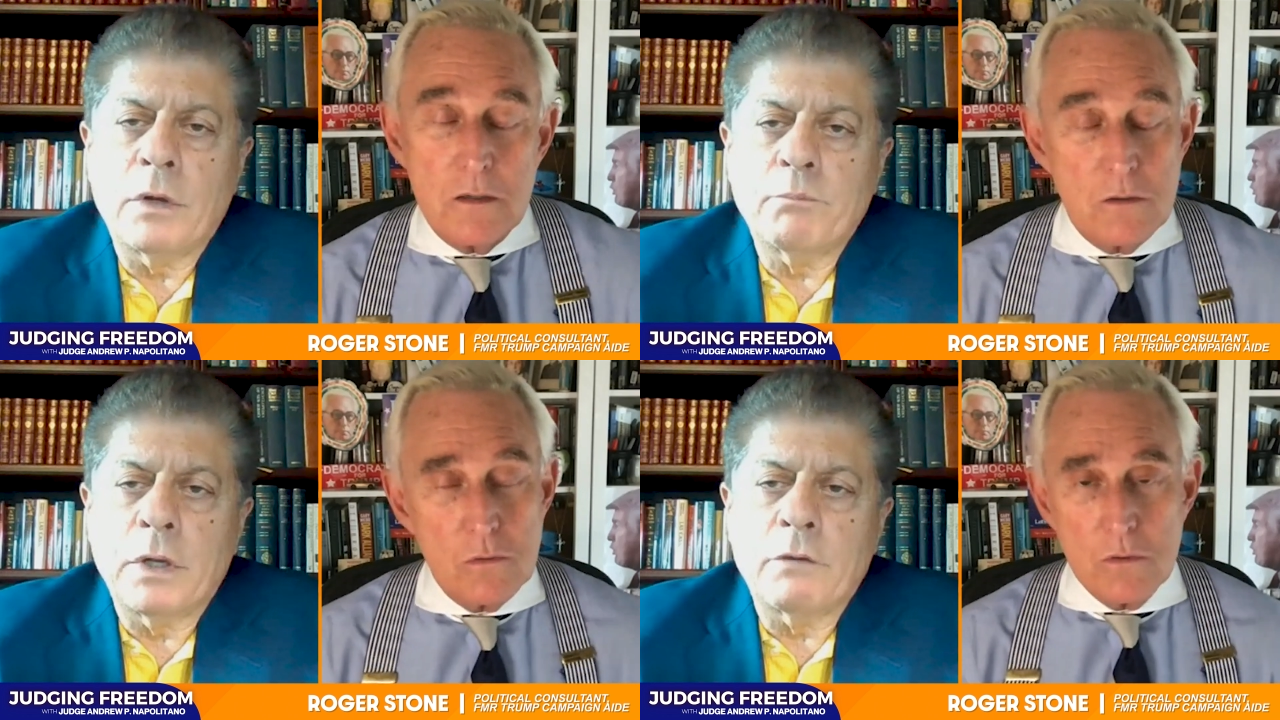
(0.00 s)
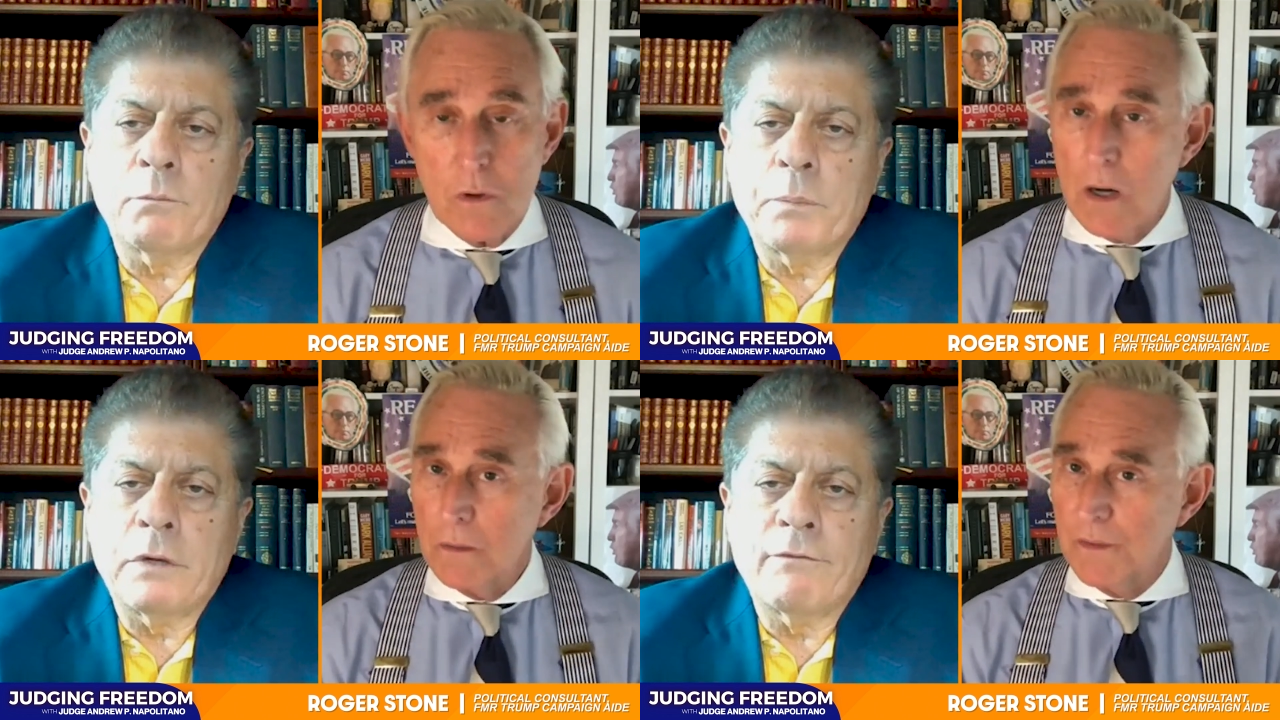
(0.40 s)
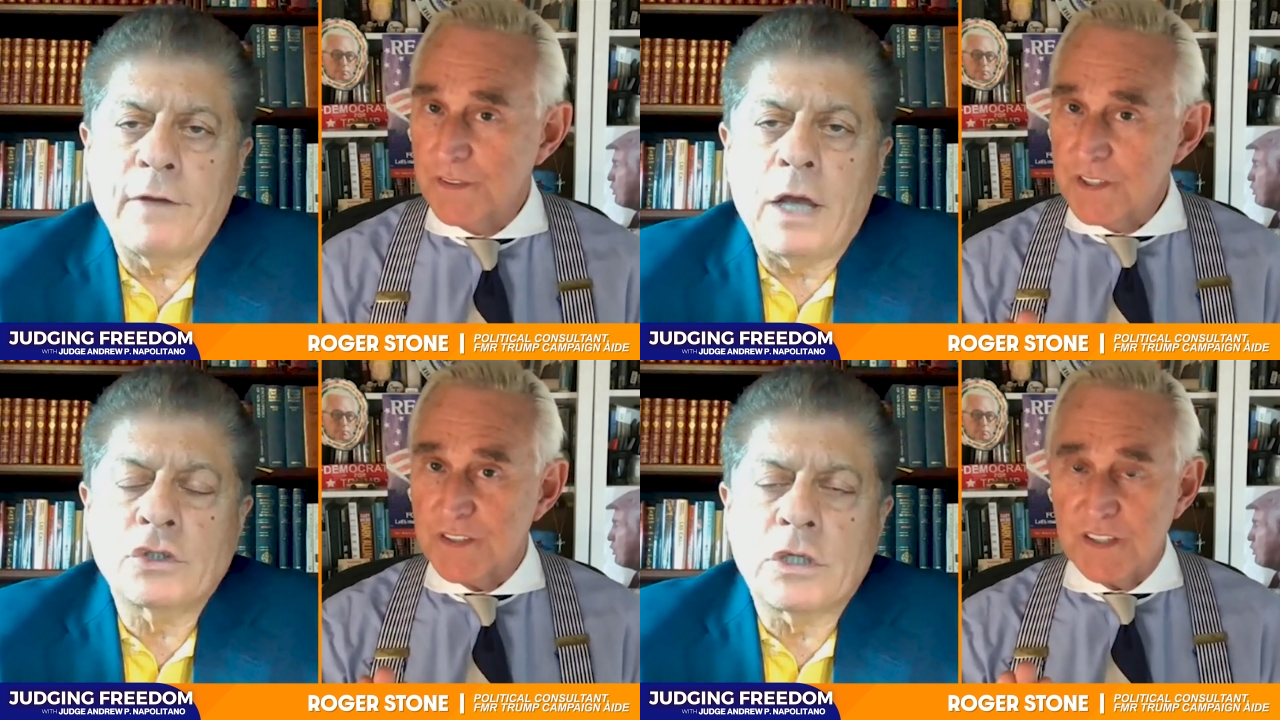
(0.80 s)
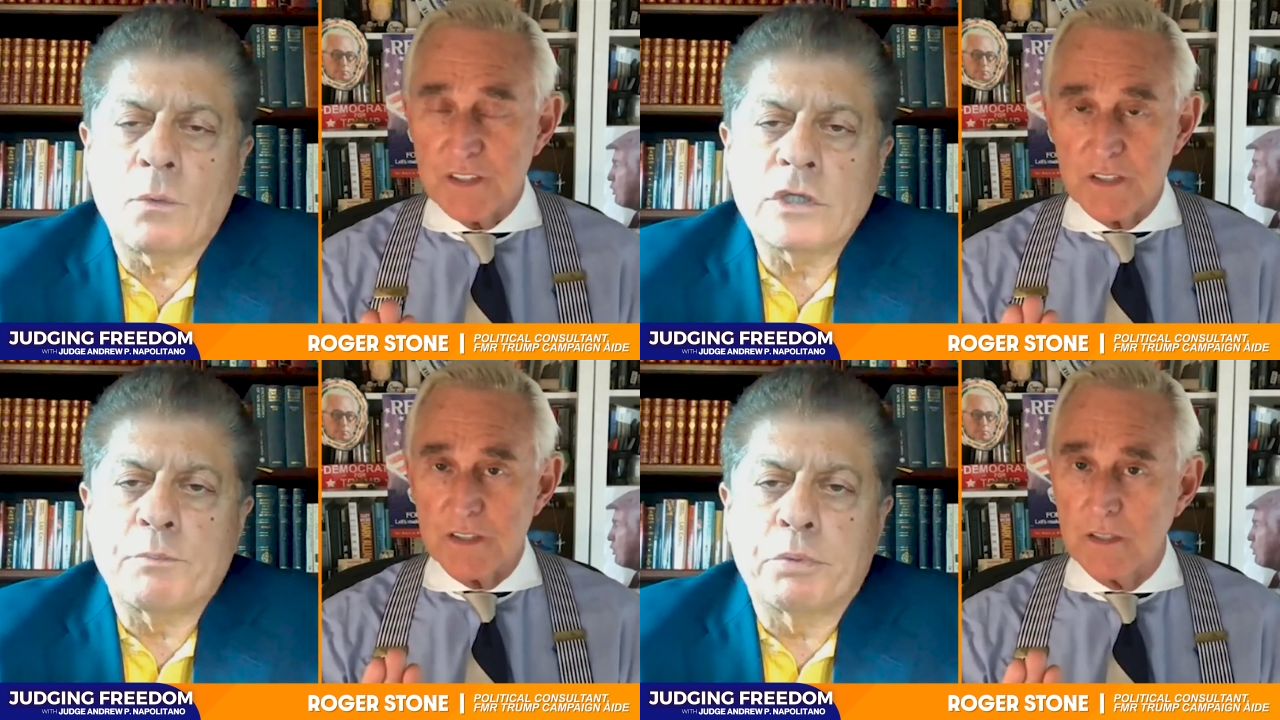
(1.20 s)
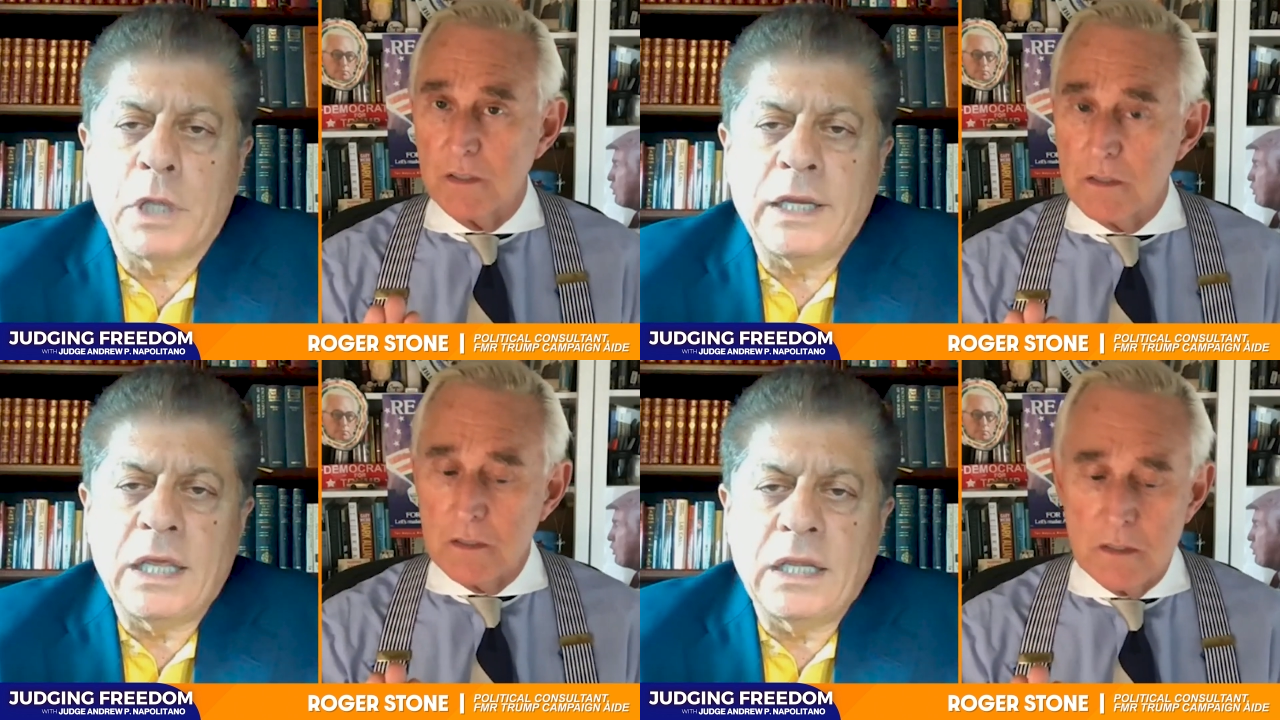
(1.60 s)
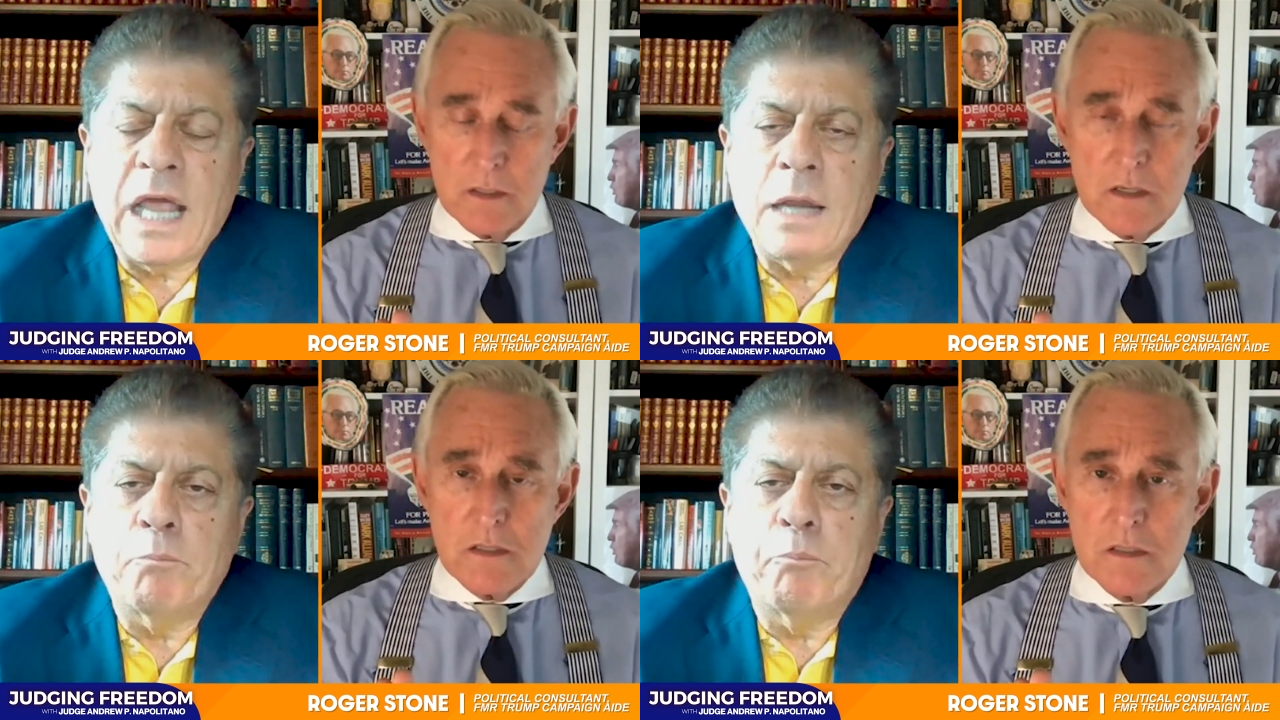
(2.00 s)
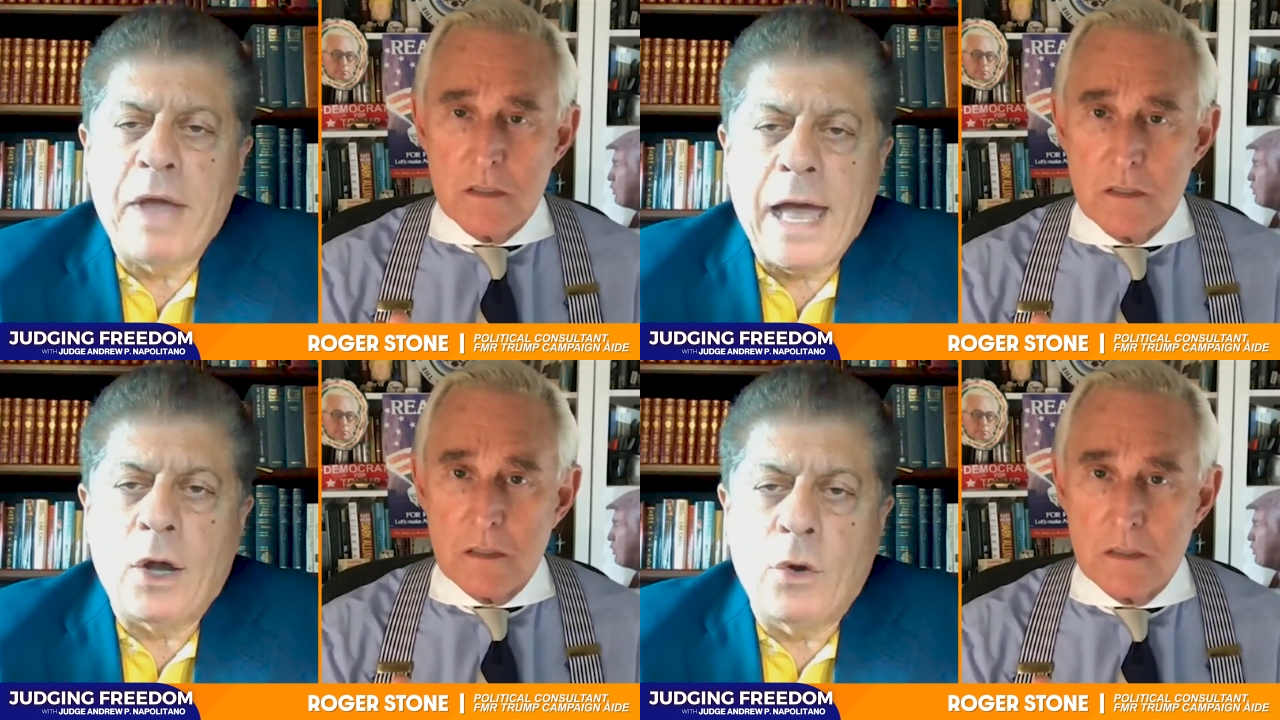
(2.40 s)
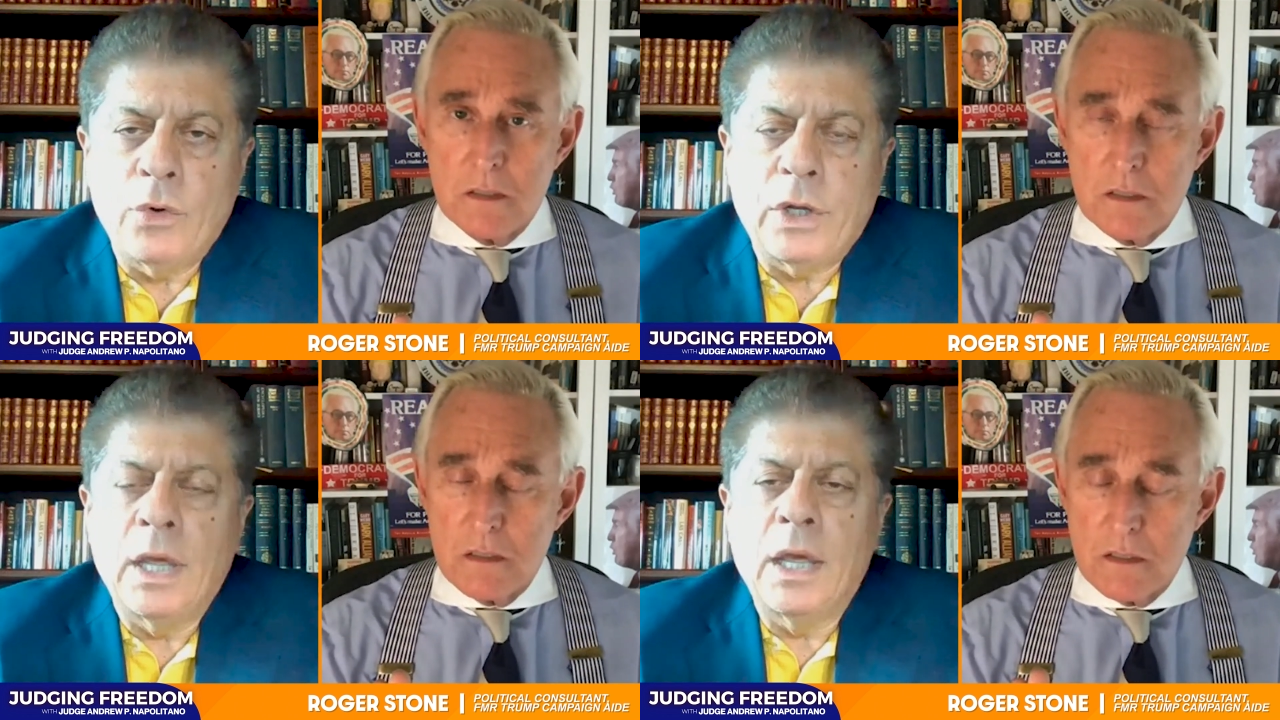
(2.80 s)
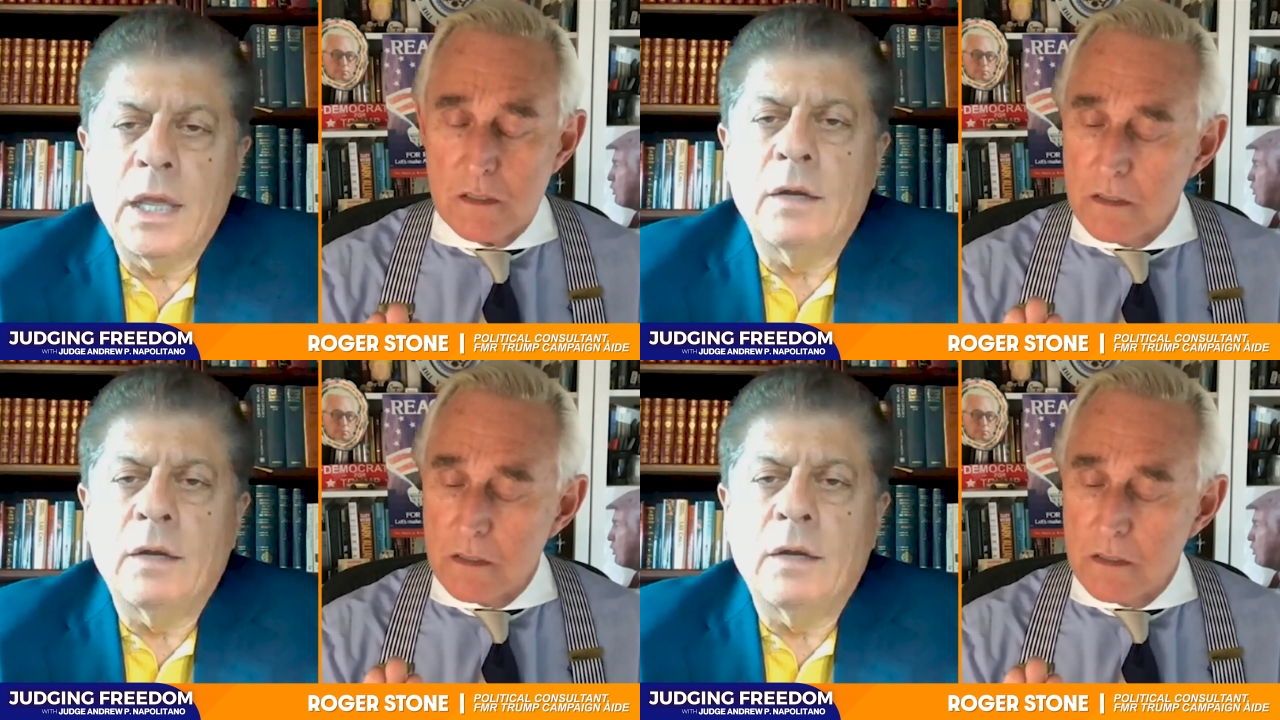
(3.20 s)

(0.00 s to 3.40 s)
Speaker 1: But but well, Fauci it, was bloodied and bowed,